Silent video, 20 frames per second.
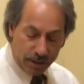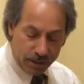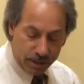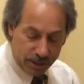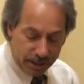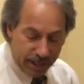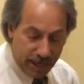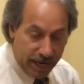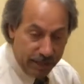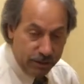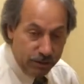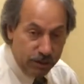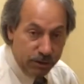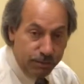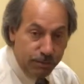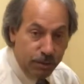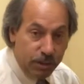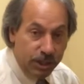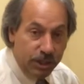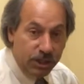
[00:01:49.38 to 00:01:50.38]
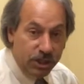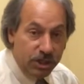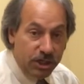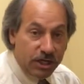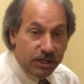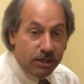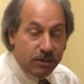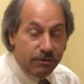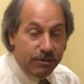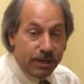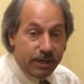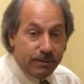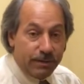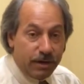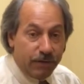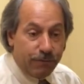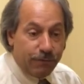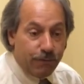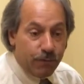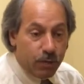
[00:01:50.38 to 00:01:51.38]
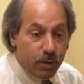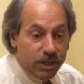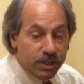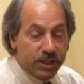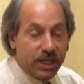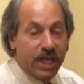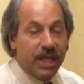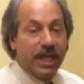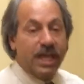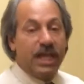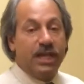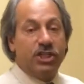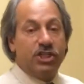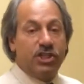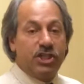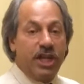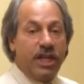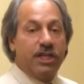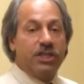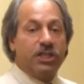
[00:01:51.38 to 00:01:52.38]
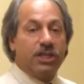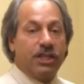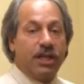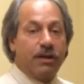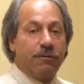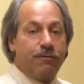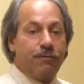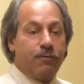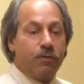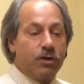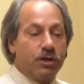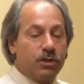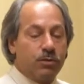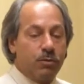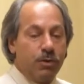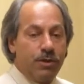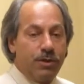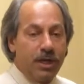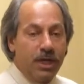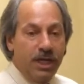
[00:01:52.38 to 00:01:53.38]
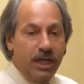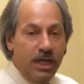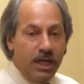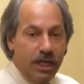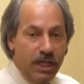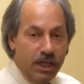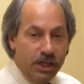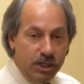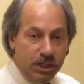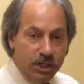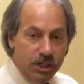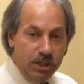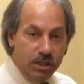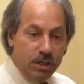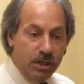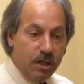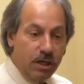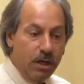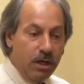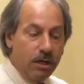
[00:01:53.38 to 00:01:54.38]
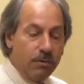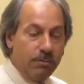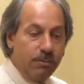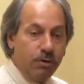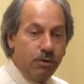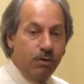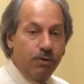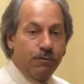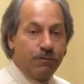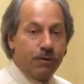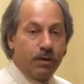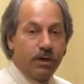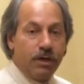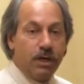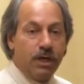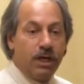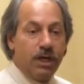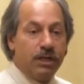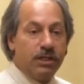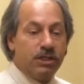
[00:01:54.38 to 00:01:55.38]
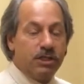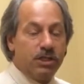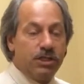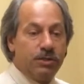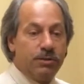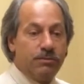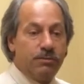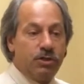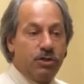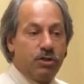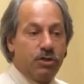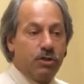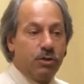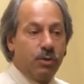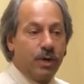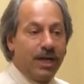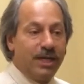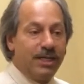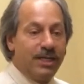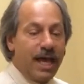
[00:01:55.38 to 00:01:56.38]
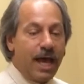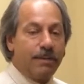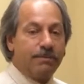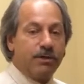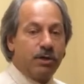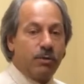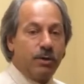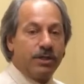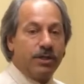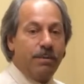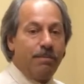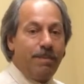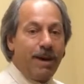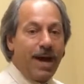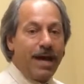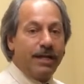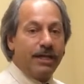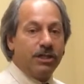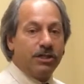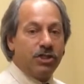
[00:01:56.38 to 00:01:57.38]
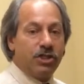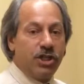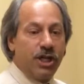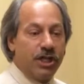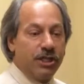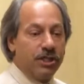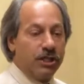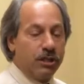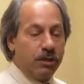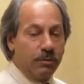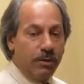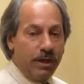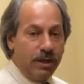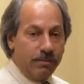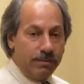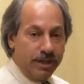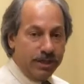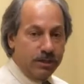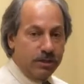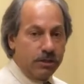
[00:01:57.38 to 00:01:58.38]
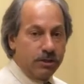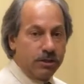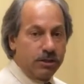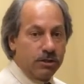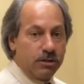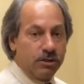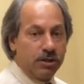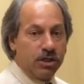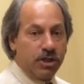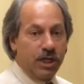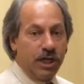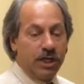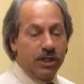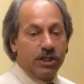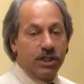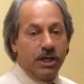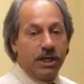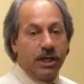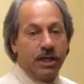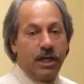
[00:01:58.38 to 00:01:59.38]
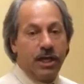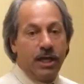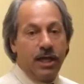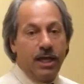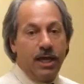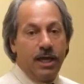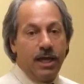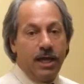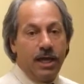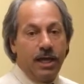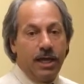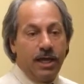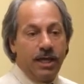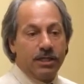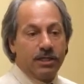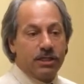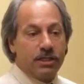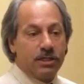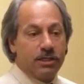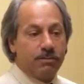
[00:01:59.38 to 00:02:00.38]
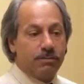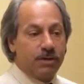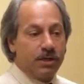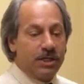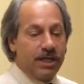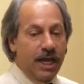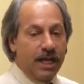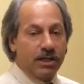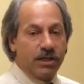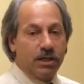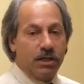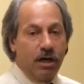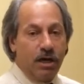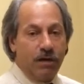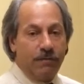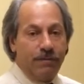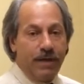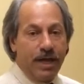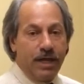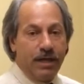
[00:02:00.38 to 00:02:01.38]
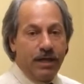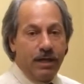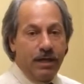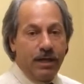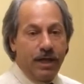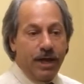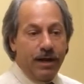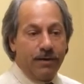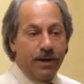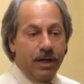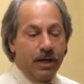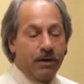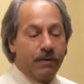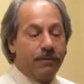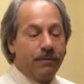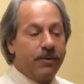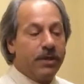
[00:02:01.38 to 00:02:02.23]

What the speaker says: The doctor is putting just the right amount of force and changing that force with each maneuver to adapt to what the body is changing and the way the musculature is changing its protection of that area.